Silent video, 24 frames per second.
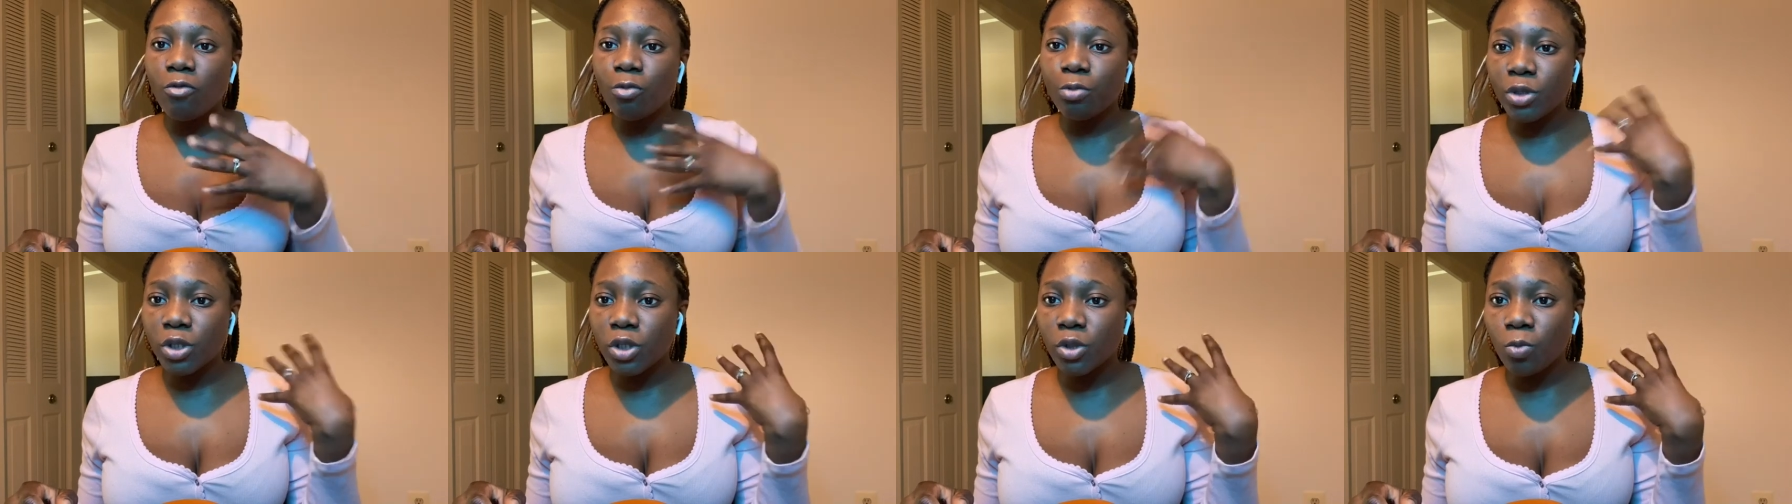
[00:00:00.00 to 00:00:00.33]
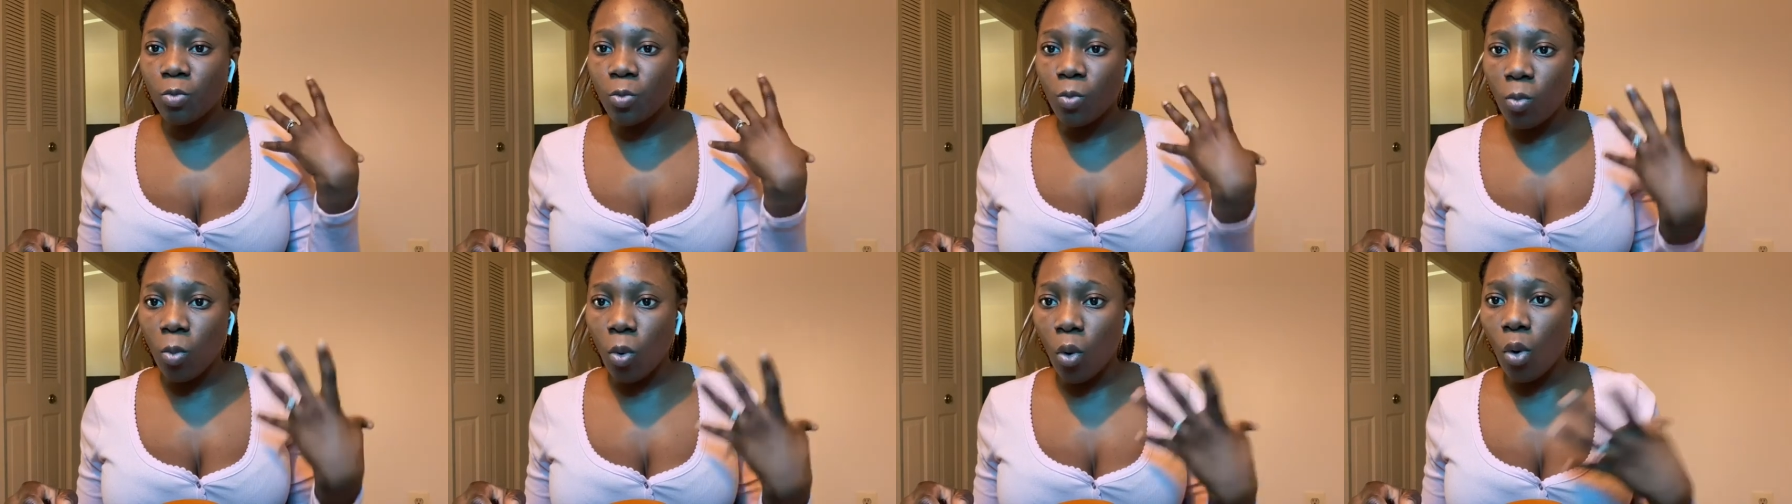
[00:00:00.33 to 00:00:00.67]
with
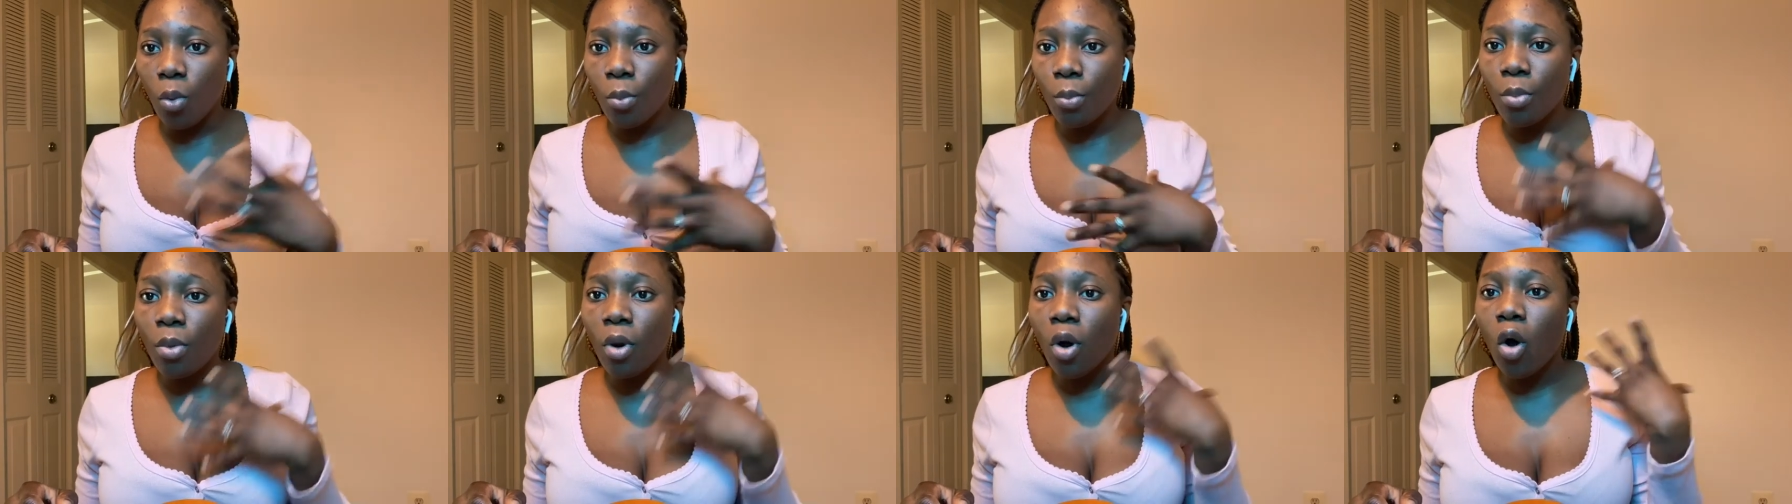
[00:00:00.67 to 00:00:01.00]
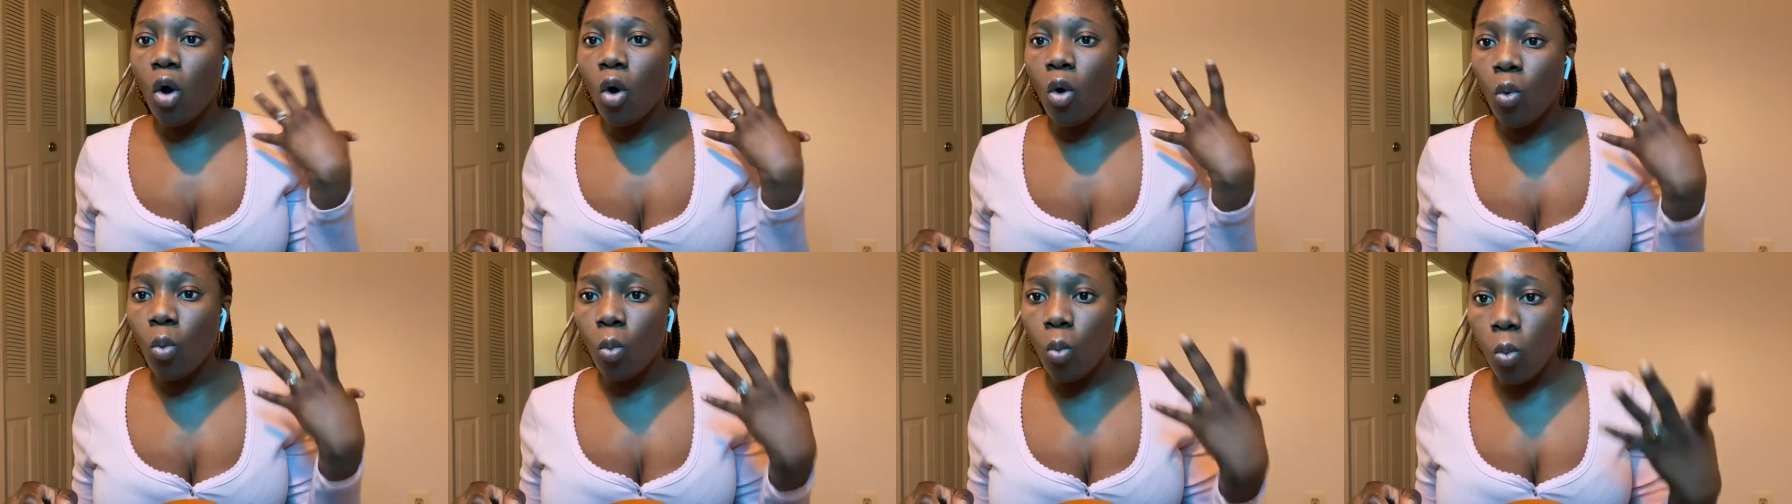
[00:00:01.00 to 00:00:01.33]
warm
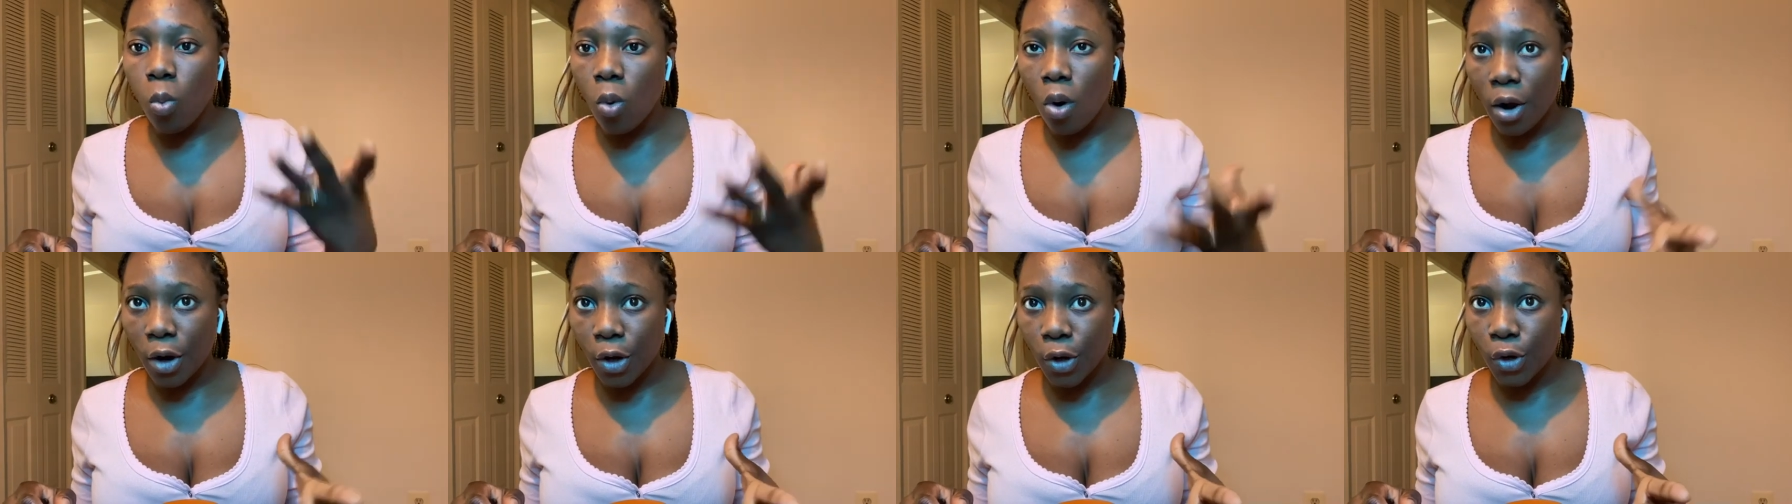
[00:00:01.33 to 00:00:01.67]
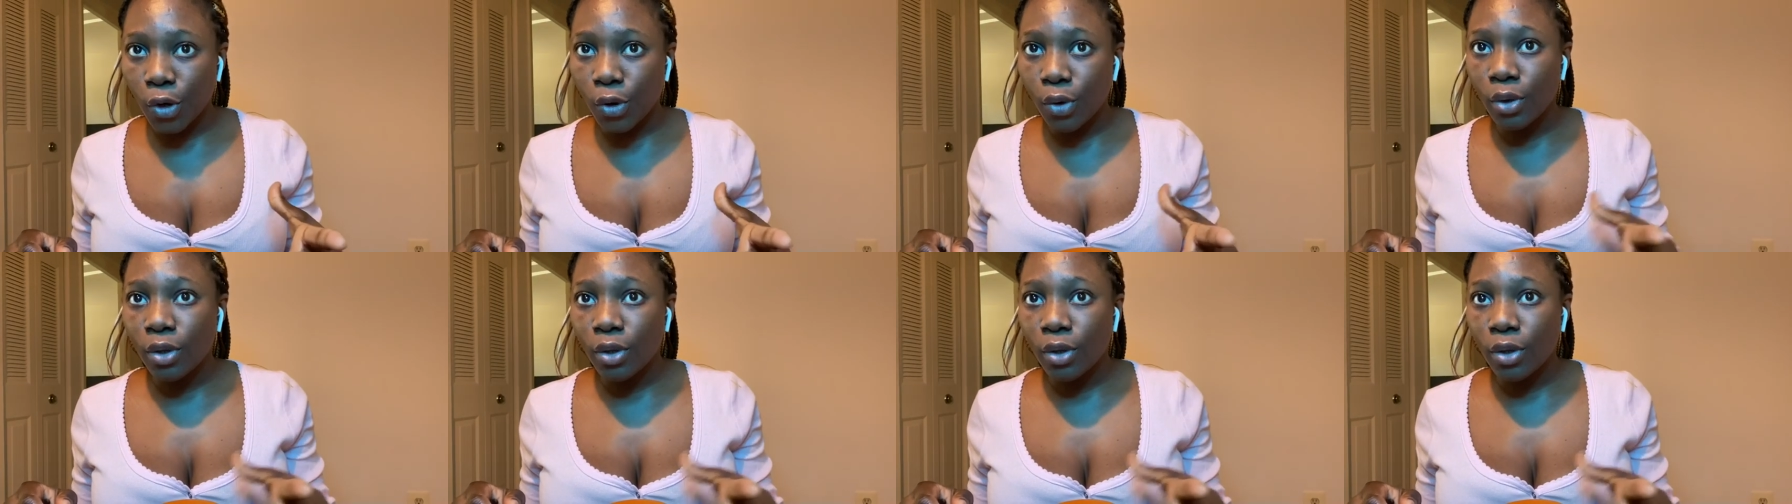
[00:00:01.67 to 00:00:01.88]
water.